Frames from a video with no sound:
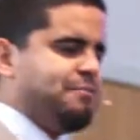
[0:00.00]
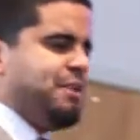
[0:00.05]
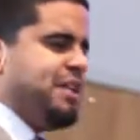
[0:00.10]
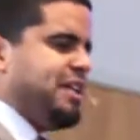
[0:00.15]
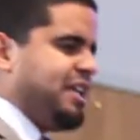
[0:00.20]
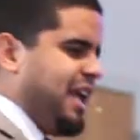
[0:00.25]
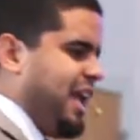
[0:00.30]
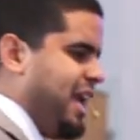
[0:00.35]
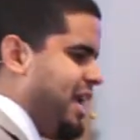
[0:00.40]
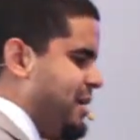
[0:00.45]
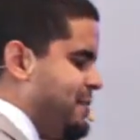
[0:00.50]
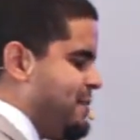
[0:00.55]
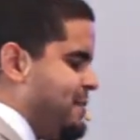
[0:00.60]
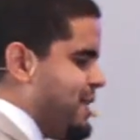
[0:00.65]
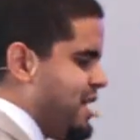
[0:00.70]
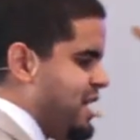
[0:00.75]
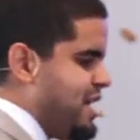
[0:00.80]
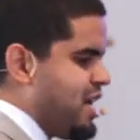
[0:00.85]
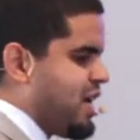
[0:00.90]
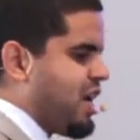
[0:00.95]

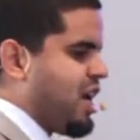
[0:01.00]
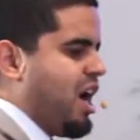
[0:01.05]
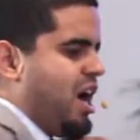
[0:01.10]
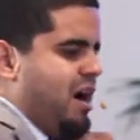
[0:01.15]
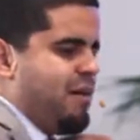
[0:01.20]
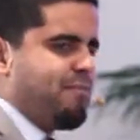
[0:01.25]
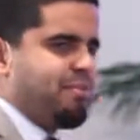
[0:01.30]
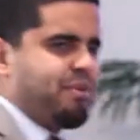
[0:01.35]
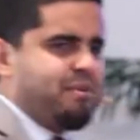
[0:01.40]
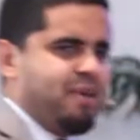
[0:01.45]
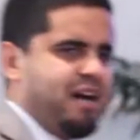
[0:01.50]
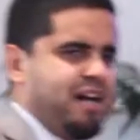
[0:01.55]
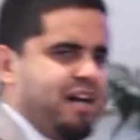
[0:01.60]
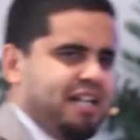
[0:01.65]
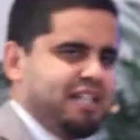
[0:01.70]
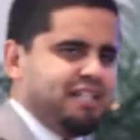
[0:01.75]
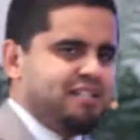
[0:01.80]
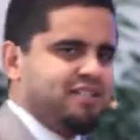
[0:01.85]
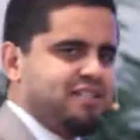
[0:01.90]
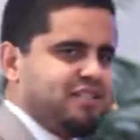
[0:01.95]
became
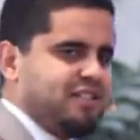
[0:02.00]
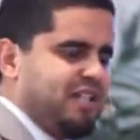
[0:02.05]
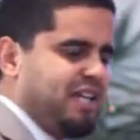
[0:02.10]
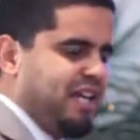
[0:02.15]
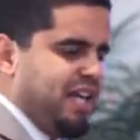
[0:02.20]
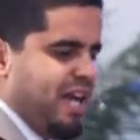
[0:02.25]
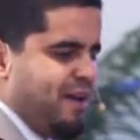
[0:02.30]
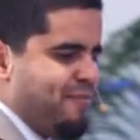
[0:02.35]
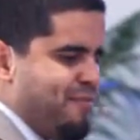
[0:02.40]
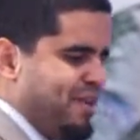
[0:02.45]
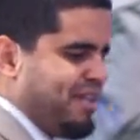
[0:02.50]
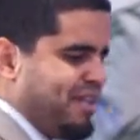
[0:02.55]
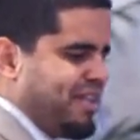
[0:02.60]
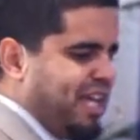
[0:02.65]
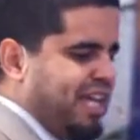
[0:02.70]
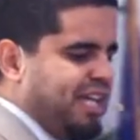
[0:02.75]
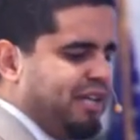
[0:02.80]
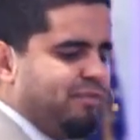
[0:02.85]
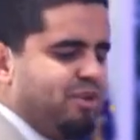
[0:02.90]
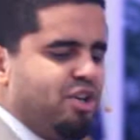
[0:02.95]
compromised and
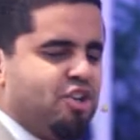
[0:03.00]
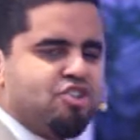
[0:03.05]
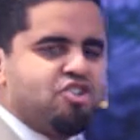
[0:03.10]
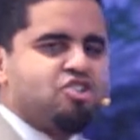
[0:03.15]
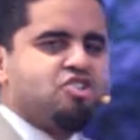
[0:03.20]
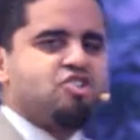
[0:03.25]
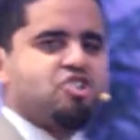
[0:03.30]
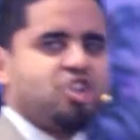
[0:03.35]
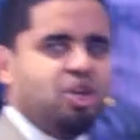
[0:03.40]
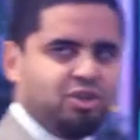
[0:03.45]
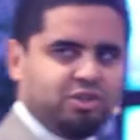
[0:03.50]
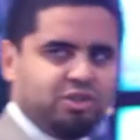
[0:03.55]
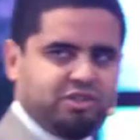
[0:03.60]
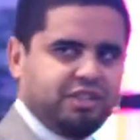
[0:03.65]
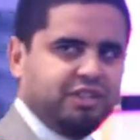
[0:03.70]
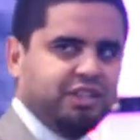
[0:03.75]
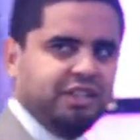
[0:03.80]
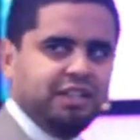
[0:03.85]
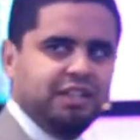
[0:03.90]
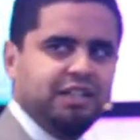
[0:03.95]
became
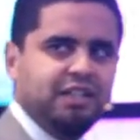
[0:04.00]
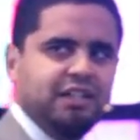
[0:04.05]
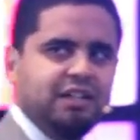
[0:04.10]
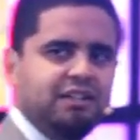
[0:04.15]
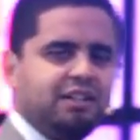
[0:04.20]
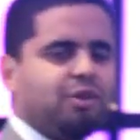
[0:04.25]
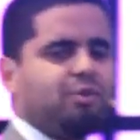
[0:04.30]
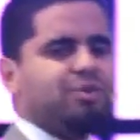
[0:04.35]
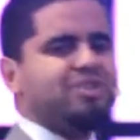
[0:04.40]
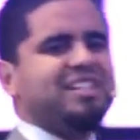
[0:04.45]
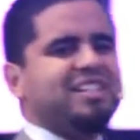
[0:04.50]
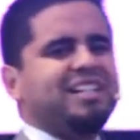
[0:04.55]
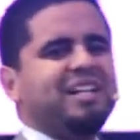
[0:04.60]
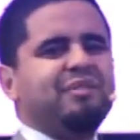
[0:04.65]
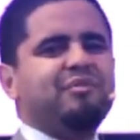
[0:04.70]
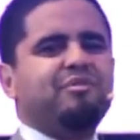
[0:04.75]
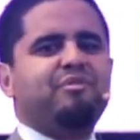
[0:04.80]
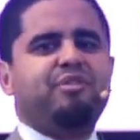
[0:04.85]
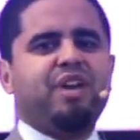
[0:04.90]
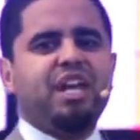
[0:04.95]
assaulted. There was an
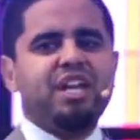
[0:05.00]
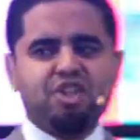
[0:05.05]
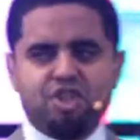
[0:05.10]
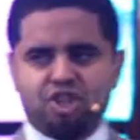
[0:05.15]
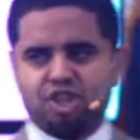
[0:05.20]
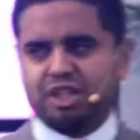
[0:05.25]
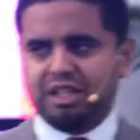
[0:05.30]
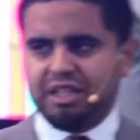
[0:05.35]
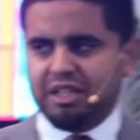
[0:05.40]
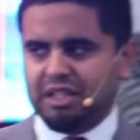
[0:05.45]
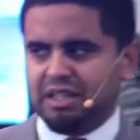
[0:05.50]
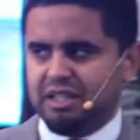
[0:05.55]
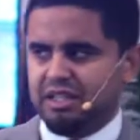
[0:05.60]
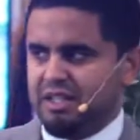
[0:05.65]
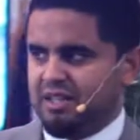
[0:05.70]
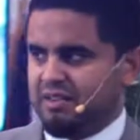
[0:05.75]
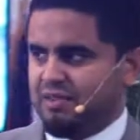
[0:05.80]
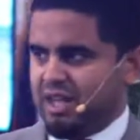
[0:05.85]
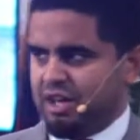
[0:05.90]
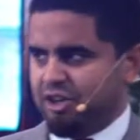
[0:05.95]
invasion
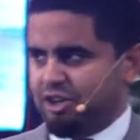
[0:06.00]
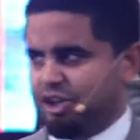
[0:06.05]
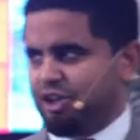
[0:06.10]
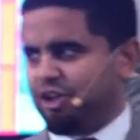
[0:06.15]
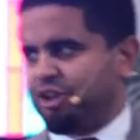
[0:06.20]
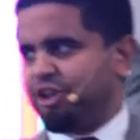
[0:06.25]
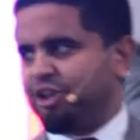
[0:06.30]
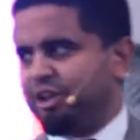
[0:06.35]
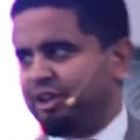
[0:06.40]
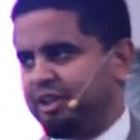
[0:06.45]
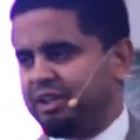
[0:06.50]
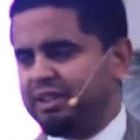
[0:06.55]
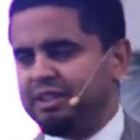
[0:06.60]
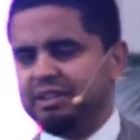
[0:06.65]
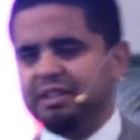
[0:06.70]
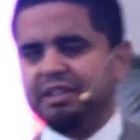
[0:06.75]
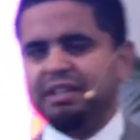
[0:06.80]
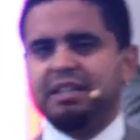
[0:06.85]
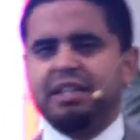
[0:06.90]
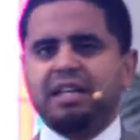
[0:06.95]
that
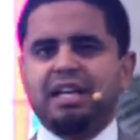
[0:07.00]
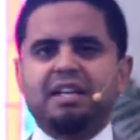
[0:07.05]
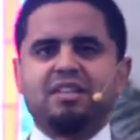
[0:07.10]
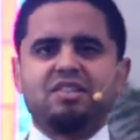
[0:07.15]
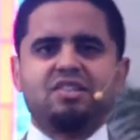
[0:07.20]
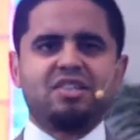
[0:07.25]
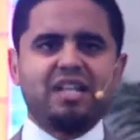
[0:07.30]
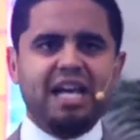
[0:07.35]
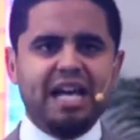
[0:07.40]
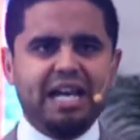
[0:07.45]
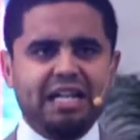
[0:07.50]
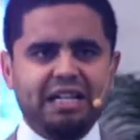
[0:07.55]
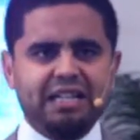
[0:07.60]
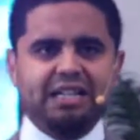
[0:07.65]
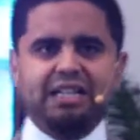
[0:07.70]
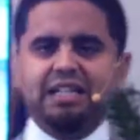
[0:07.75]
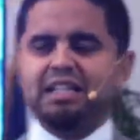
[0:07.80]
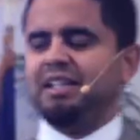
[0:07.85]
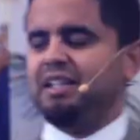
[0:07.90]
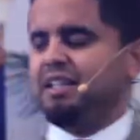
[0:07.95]
occurred, and
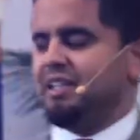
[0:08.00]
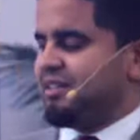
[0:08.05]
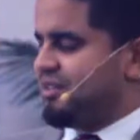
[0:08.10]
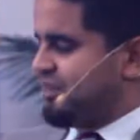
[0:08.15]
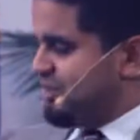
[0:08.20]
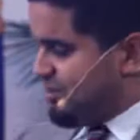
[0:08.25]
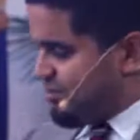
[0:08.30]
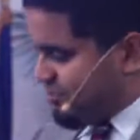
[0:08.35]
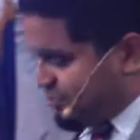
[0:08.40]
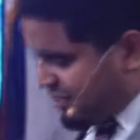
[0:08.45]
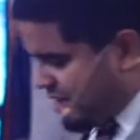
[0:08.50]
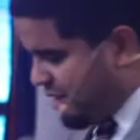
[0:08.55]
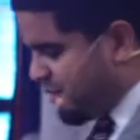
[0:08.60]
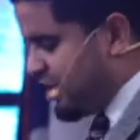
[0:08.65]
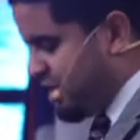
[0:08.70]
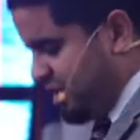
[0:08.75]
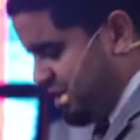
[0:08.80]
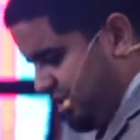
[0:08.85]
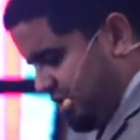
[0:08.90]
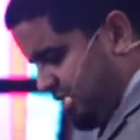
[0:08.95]
sadly, the
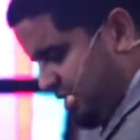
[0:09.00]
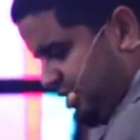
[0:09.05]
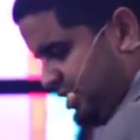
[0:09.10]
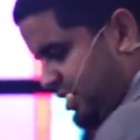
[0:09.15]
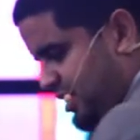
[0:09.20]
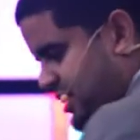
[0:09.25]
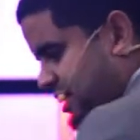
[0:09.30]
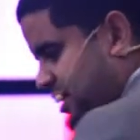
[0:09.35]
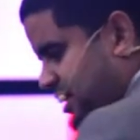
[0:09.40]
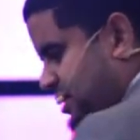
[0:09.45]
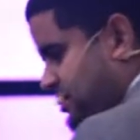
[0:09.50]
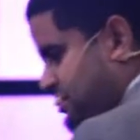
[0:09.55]
very good